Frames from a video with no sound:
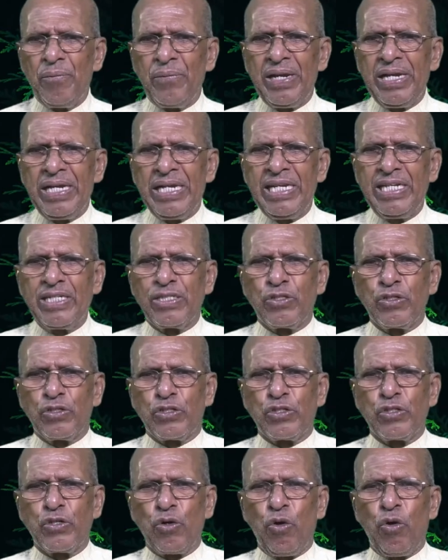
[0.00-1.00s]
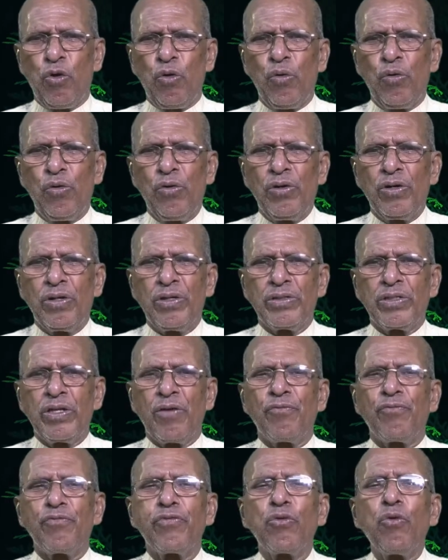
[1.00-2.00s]
we need to show the
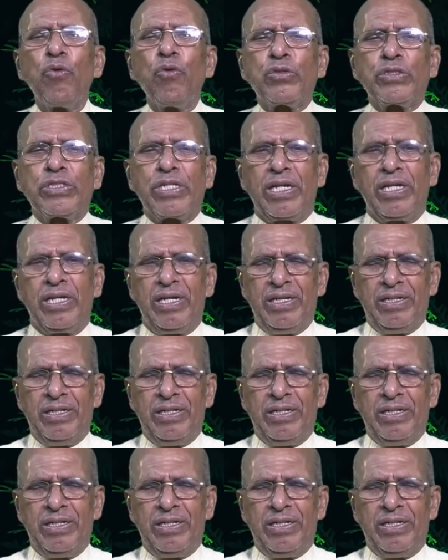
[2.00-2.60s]
fruit